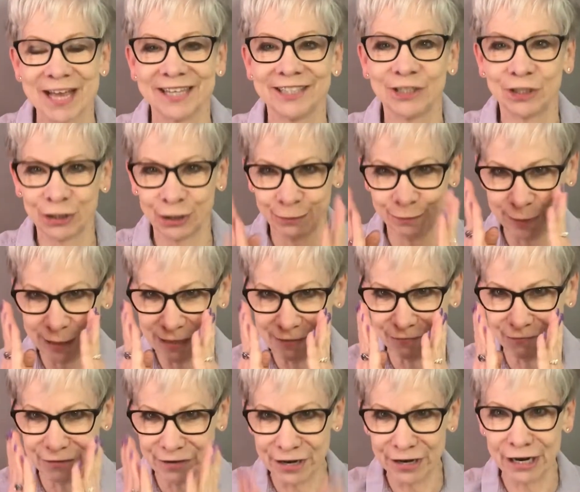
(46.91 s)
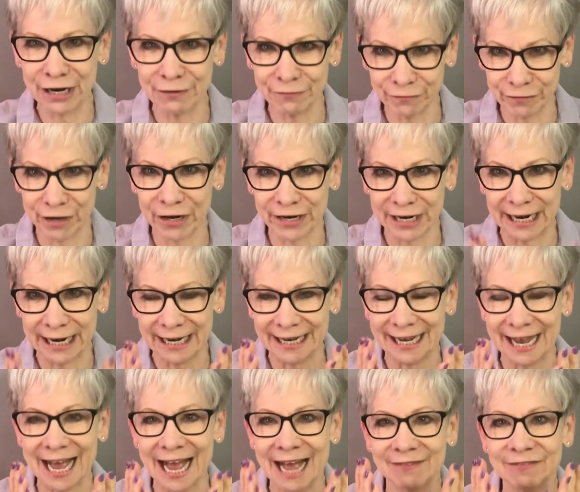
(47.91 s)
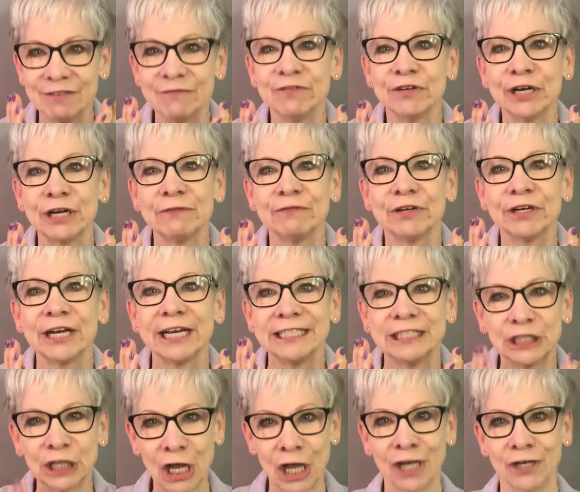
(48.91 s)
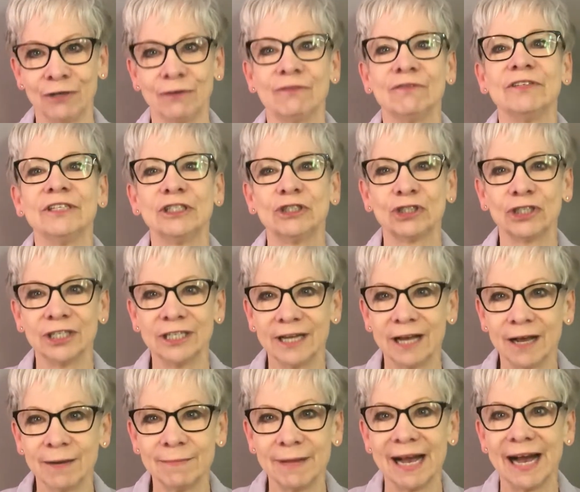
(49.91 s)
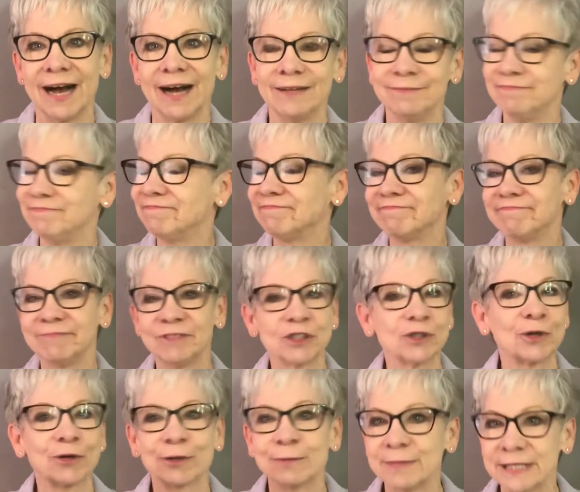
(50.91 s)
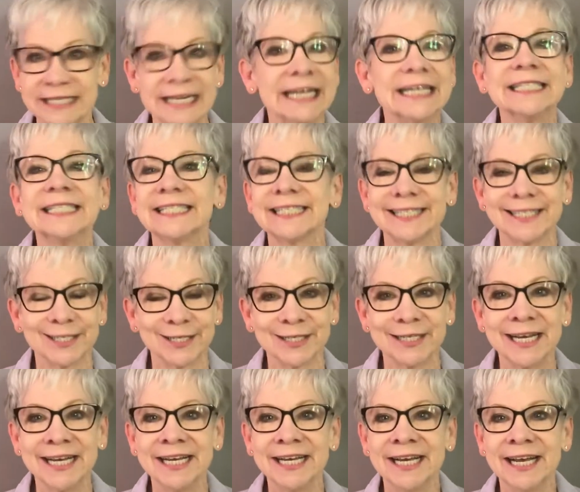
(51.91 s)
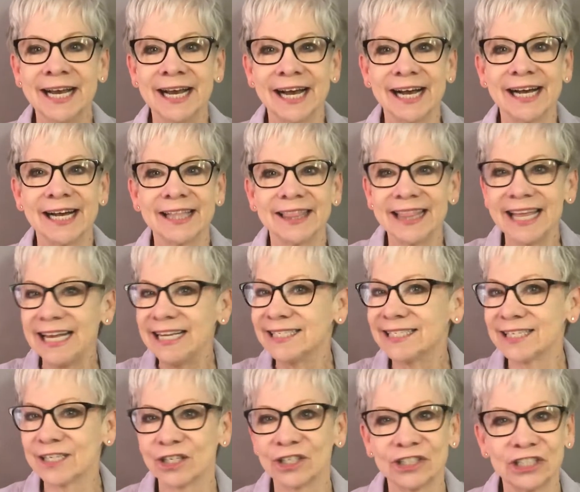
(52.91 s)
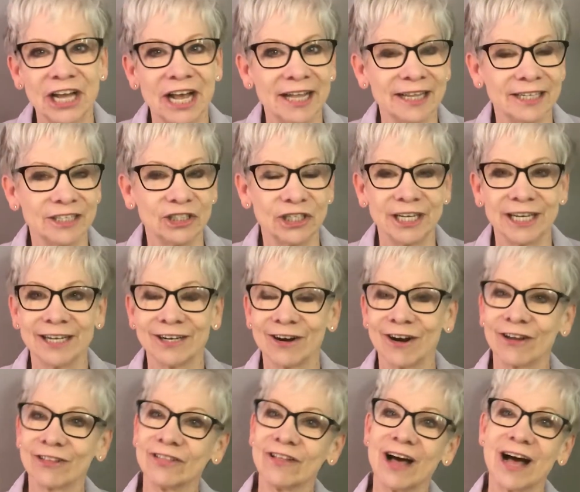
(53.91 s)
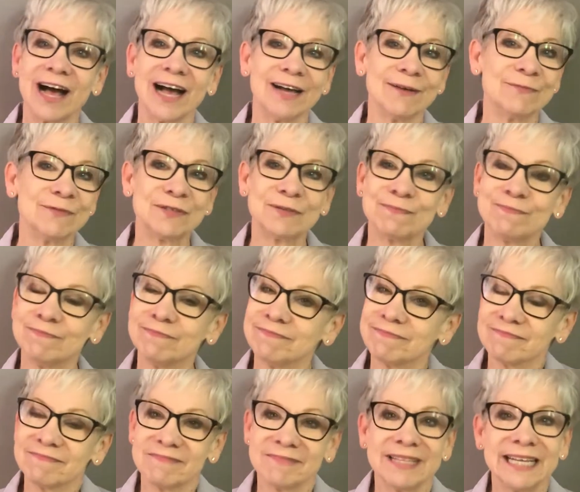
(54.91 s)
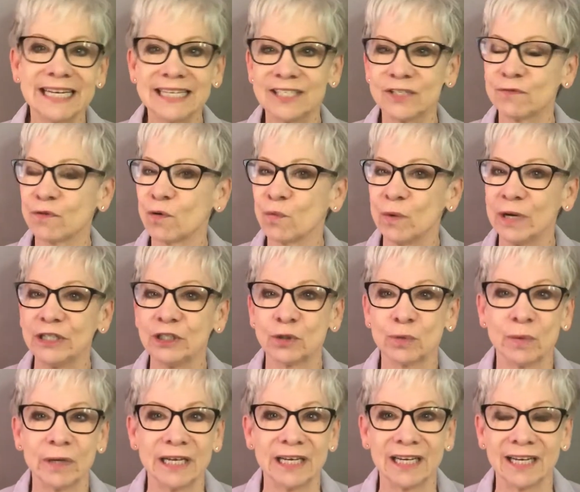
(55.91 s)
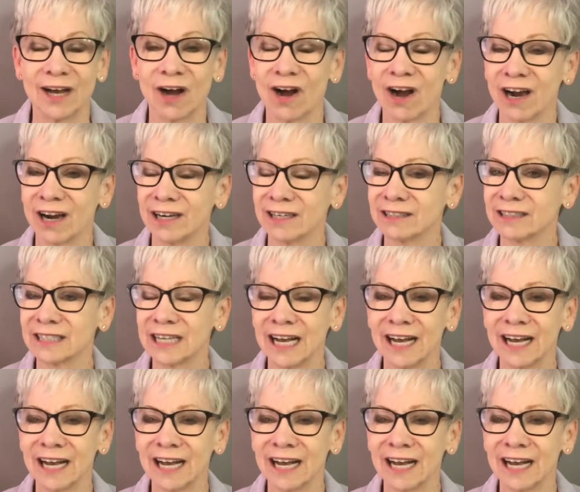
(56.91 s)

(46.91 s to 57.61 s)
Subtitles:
to being very, very, having very, very tunnel vision about circumstances, things that are challenging in our lives, things for which we are